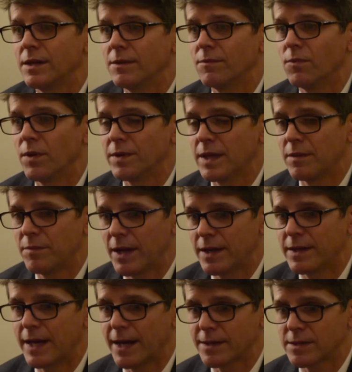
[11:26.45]
When they
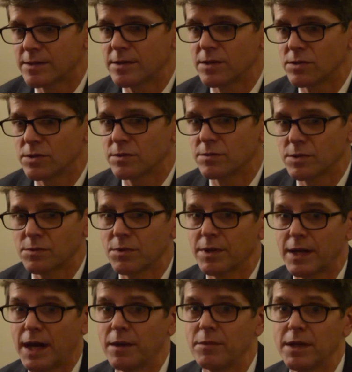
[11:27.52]
made that decision was when
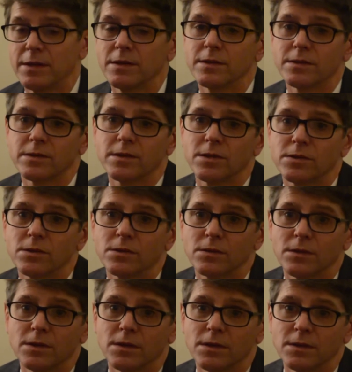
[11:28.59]
I made the decision
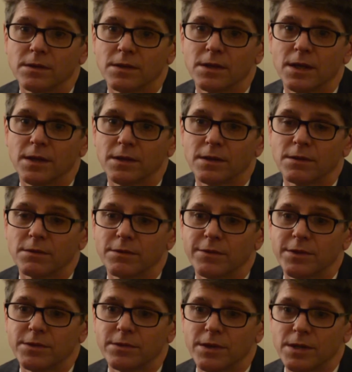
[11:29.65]
to get the
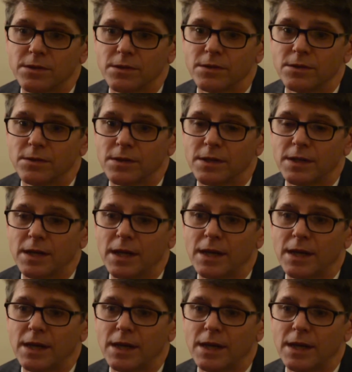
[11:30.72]
refrigeration unit.